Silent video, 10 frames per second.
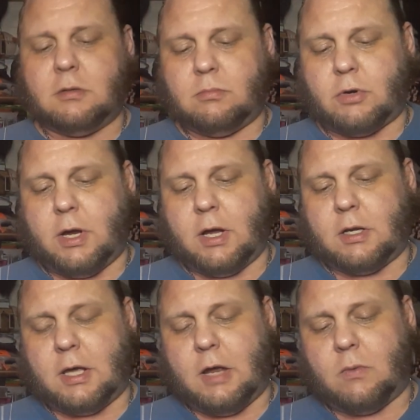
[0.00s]

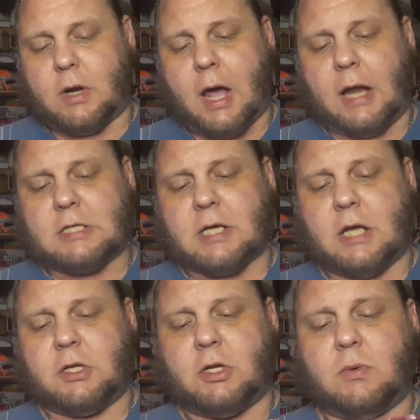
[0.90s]
brand. And what I
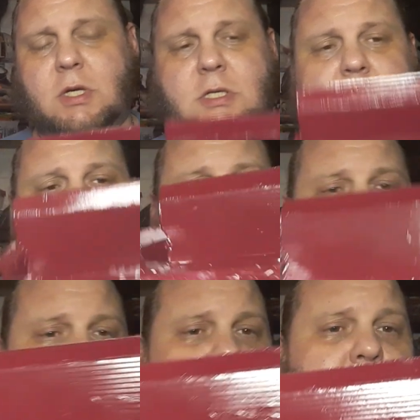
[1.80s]
decided to do was
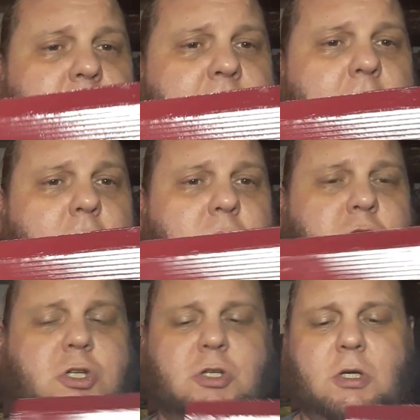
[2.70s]
to make a
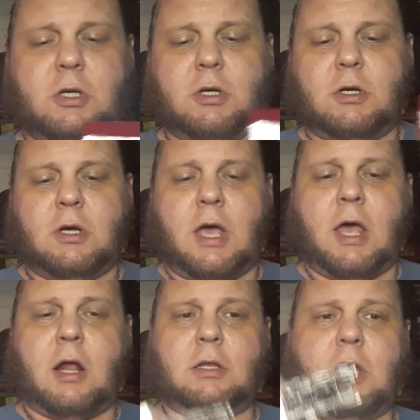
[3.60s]
couch.
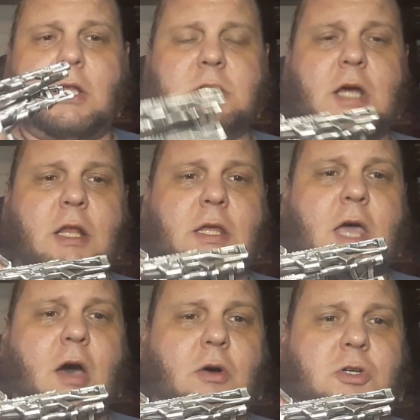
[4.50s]
And on the inside of the
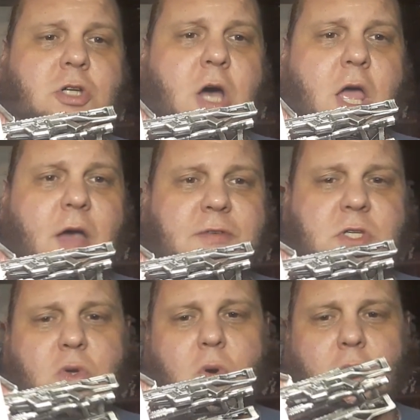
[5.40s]
couch, I have
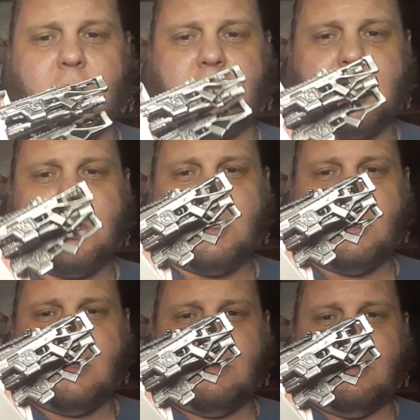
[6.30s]
stored
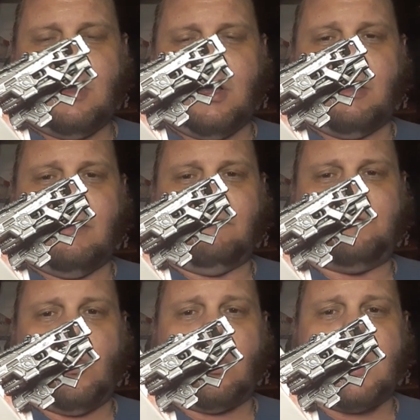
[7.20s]

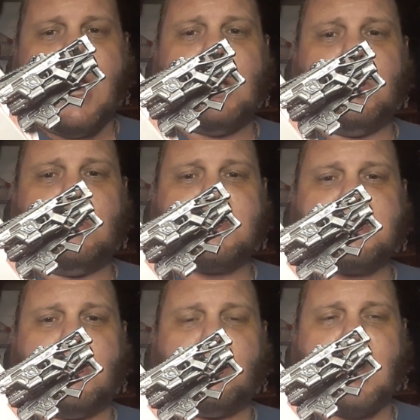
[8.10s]
4 Halo
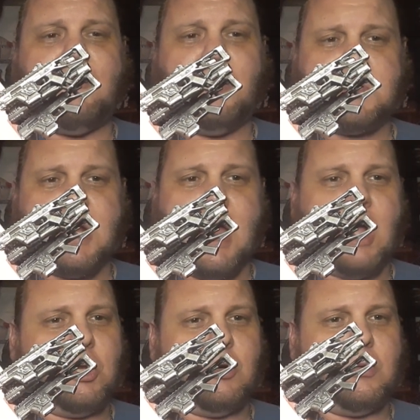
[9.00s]
assault rifles and a
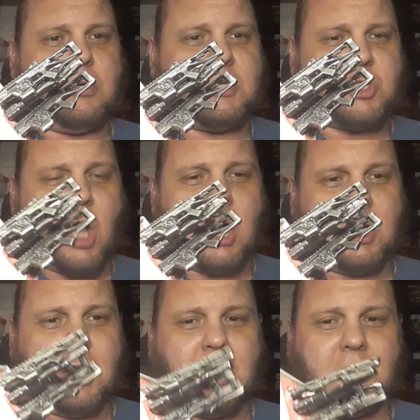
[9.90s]
Halo
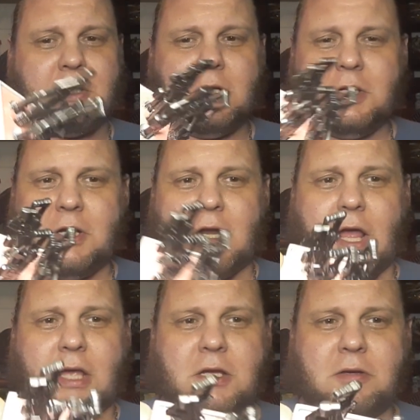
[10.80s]
shotgun. And
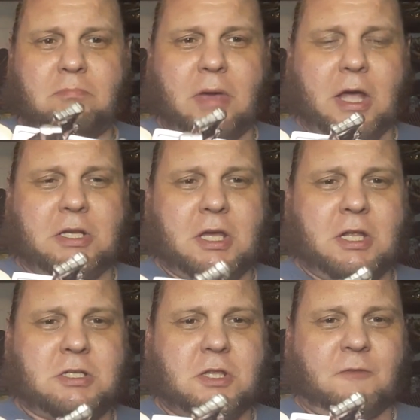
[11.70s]
I pegged it
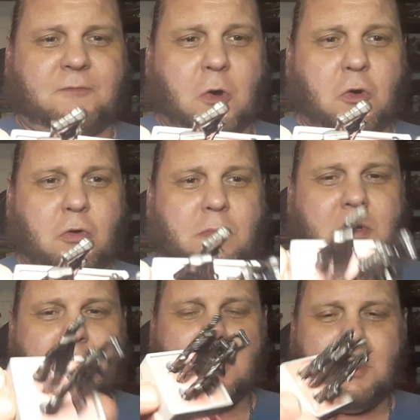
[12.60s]
into the foam
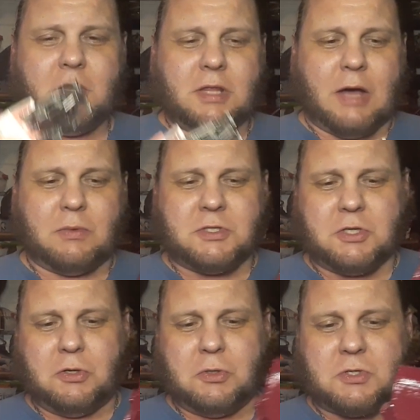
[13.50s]
that was
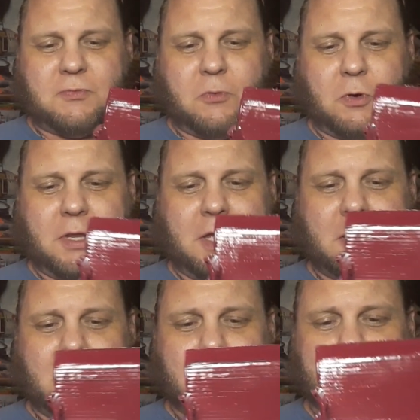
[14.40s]
used for
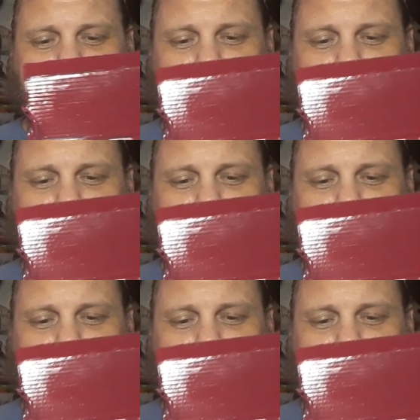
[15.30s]
the